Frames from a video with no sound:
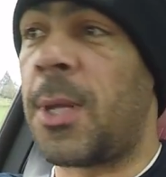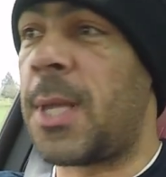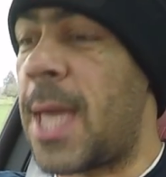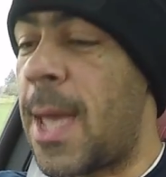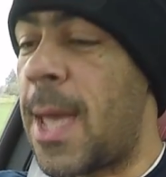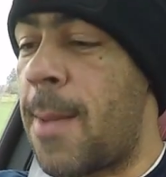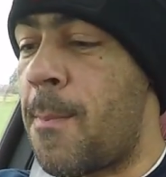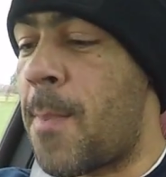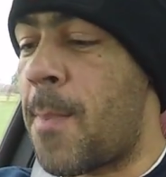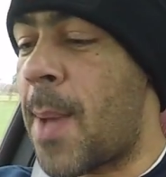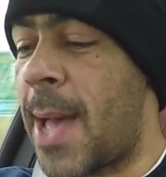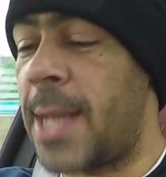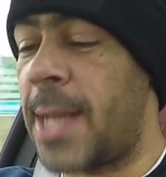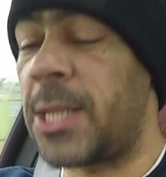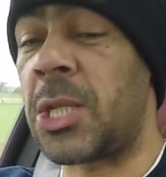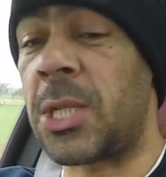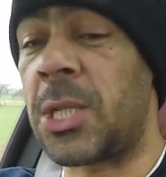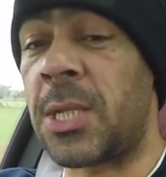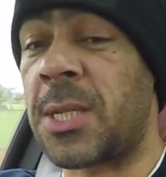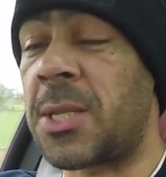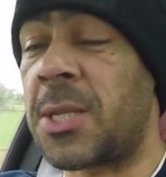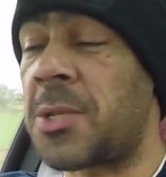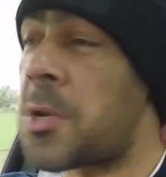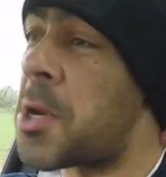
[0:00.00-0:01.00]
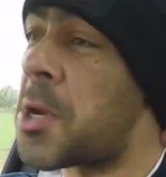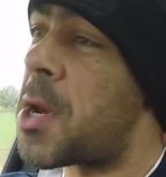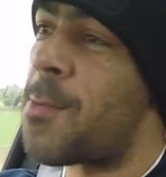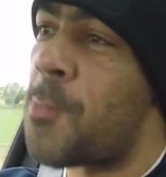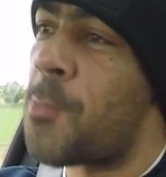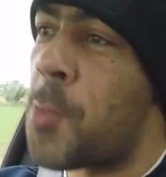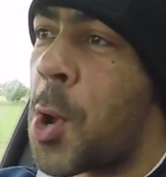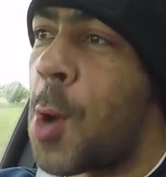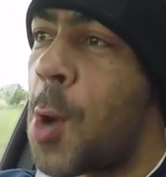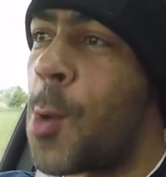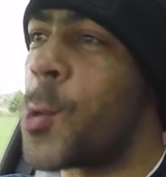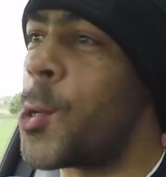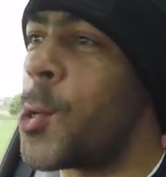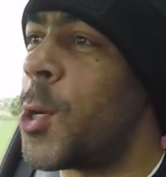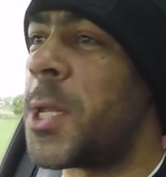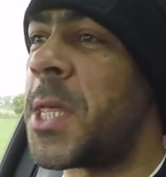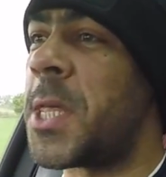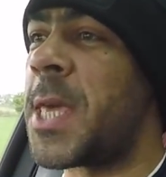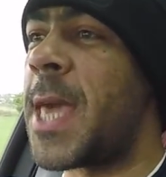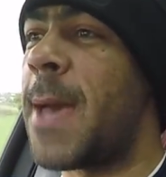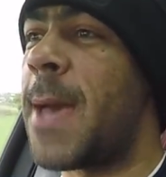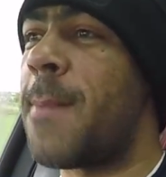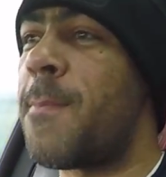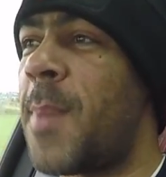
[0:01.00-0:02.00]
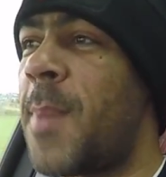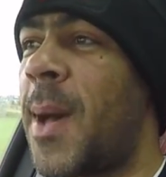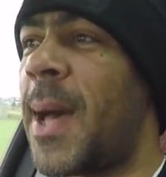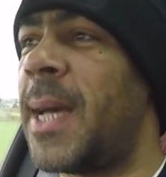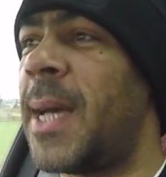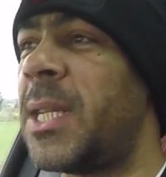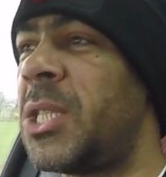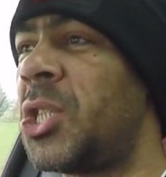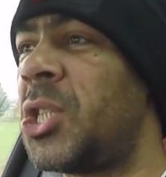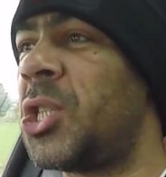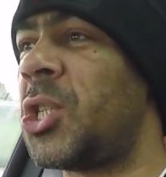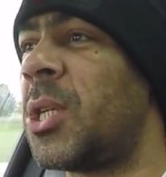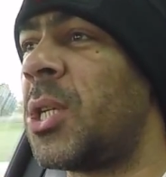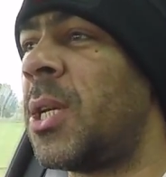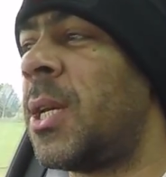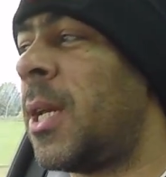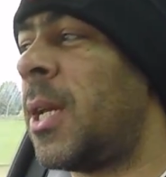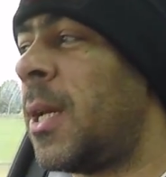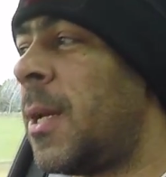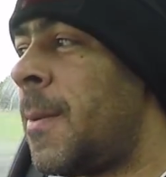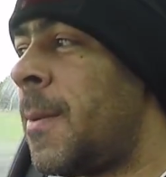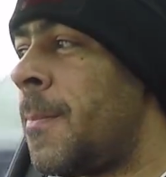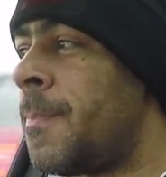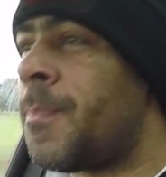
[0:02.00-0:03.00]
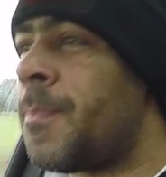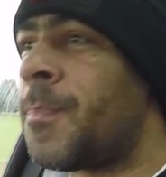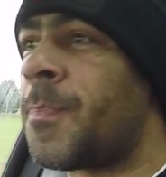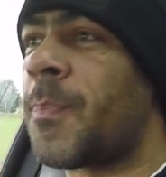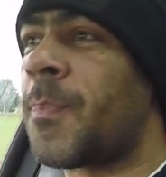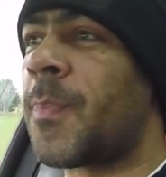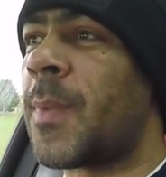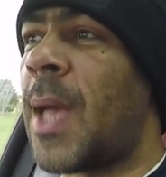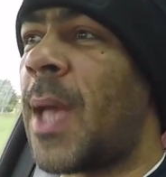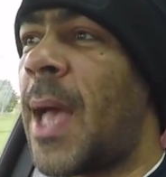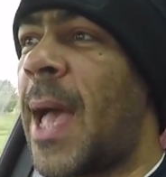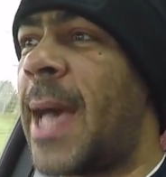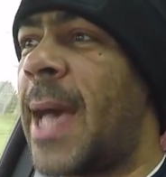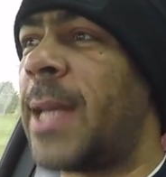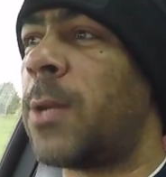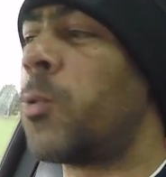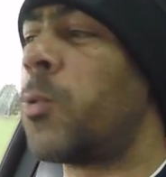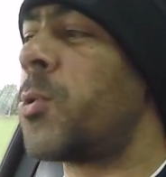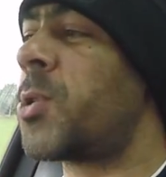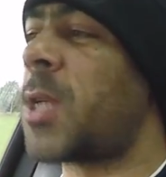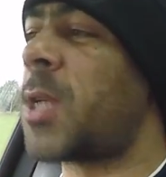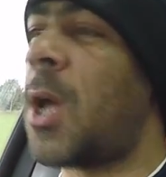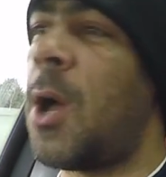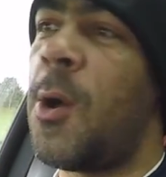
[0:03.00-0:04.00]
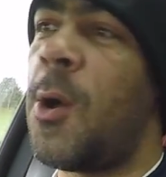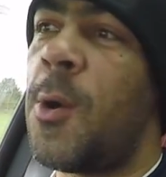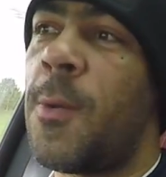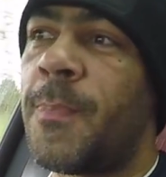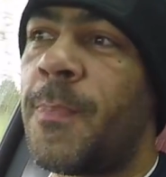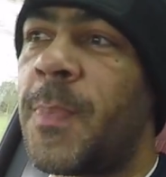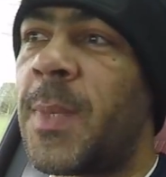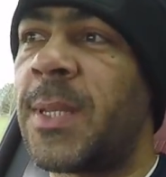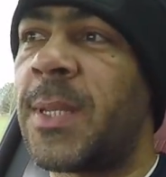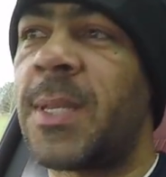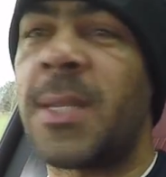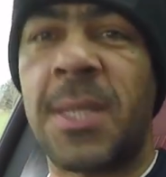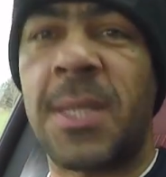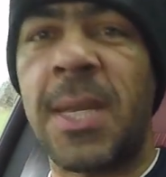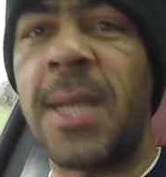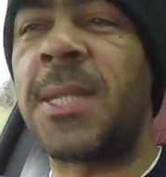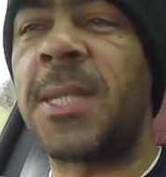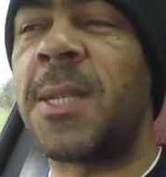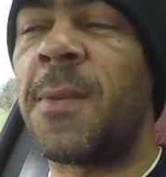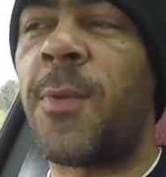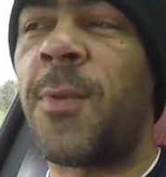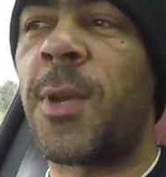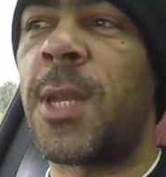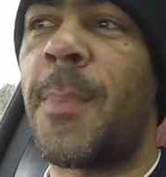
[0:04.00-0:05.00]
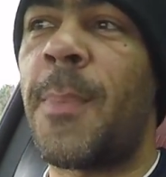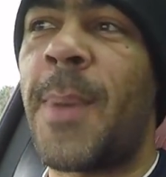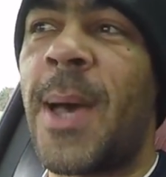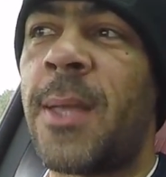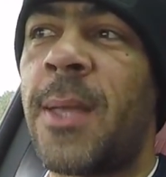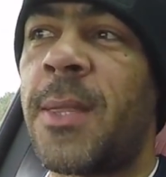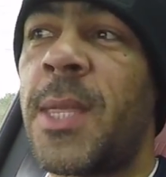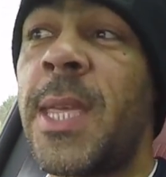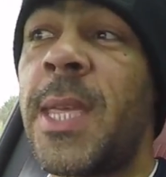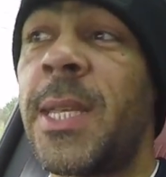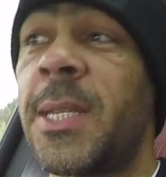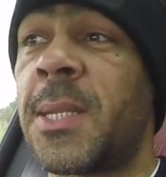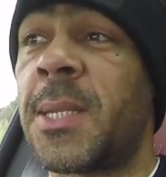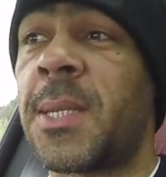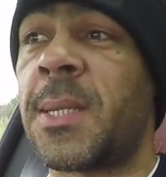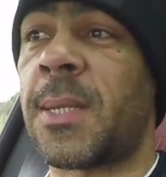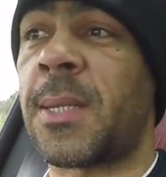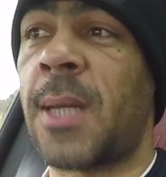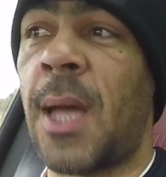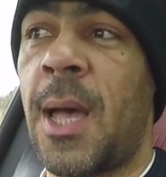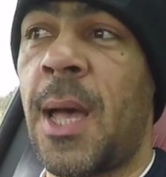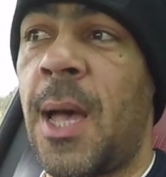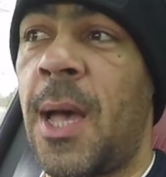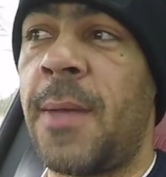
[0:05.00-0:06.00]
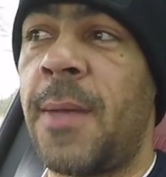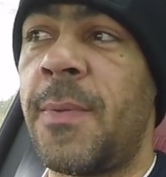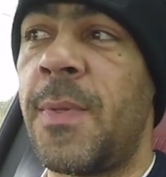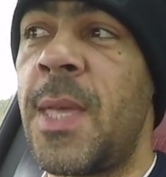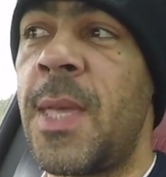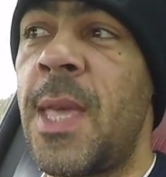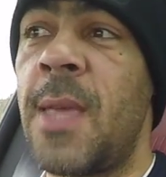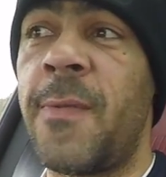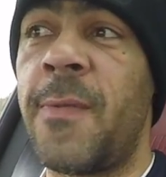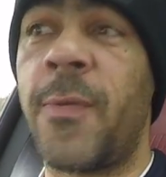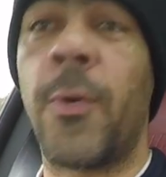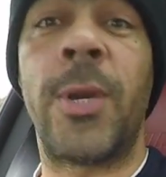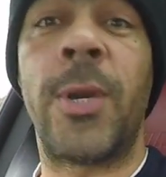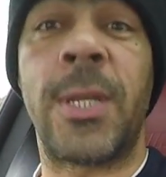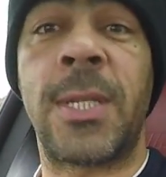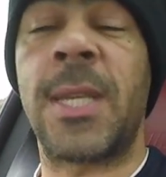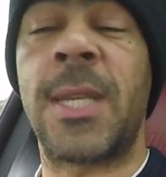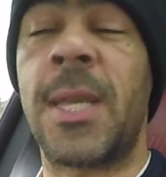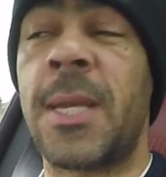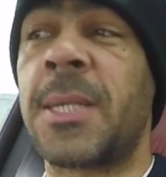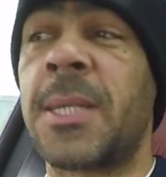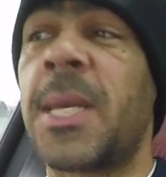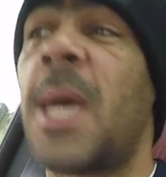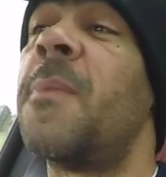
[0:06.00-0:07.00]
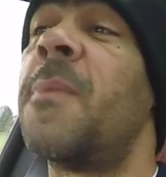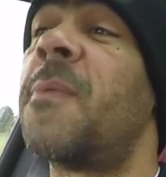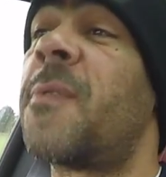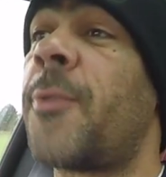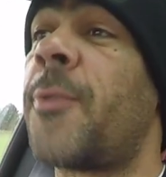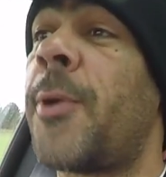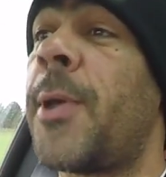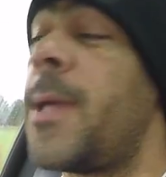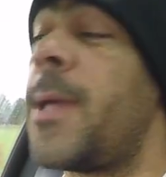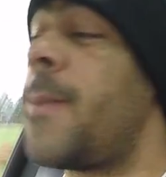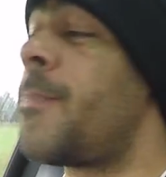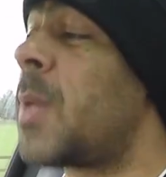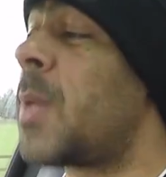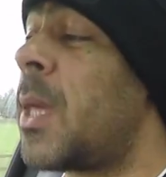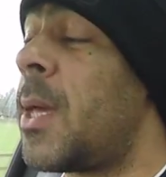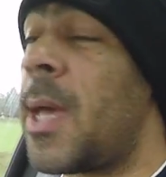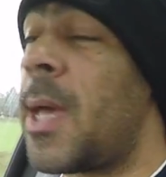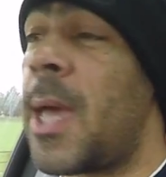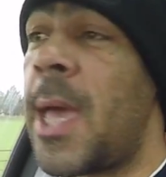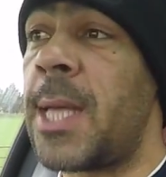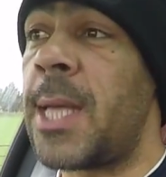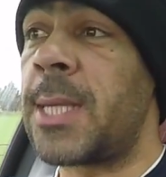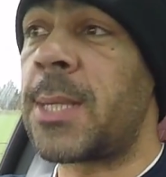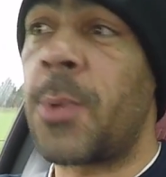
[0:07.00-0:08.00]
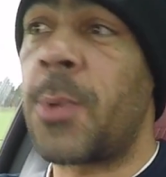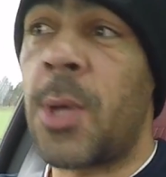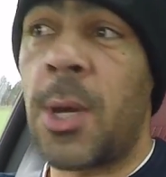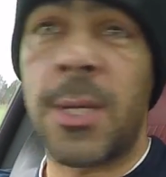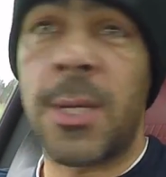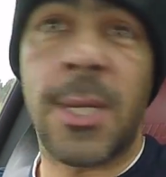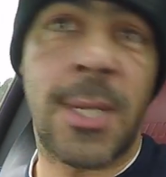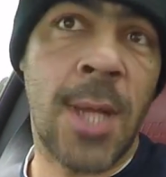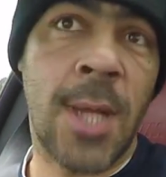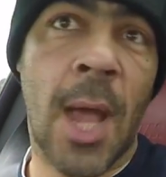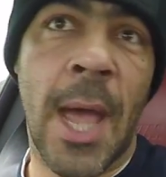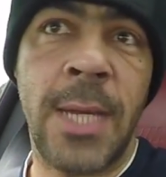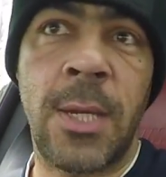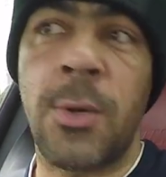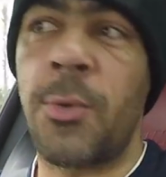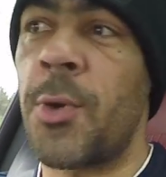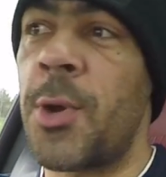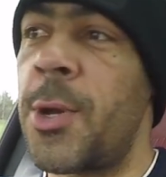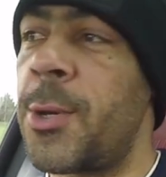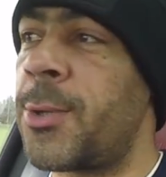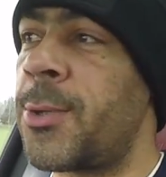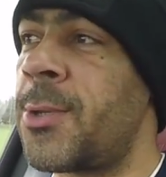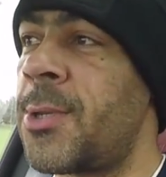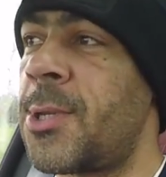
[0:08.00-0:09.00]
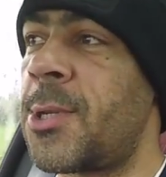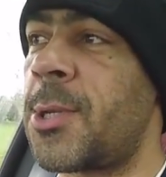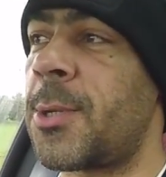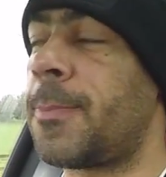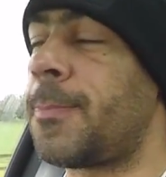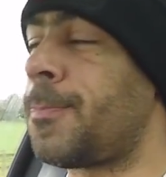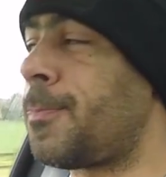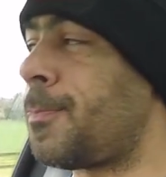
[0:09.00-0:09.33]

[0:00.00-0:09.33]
the M badge in the steering wheel. We've got the M badge. And also the distinctive one about these, the E46 M3, is we got the side grills.